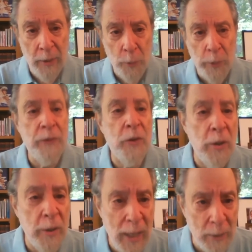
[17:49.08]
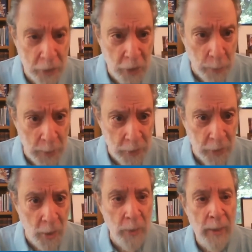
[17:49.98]
"We've turned down
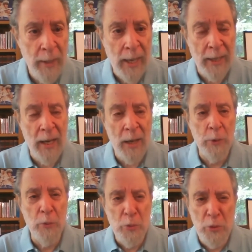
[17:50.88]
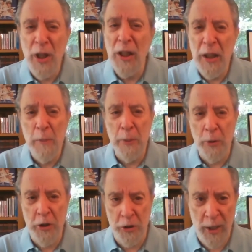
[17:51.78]
so-and-so, and I would really
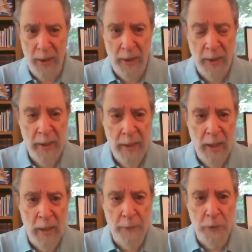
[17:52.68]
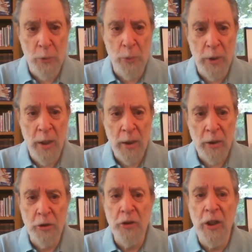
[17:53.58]
appreciate it if you would
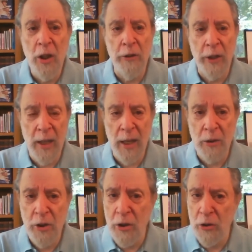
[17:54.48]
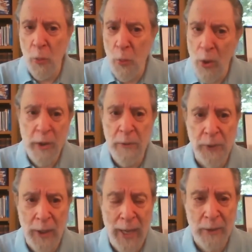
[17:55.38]
see her again. She's a
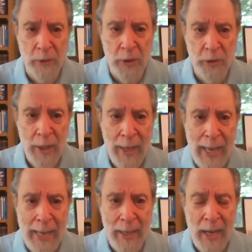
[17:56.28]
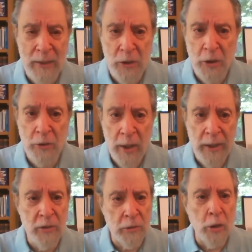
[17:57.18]
wonderful actress." And
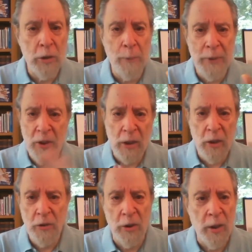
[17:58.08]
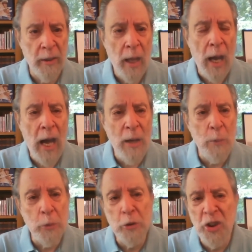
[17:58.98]
he looked up, he said, "Listen, I
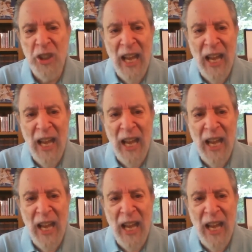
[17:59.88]
will see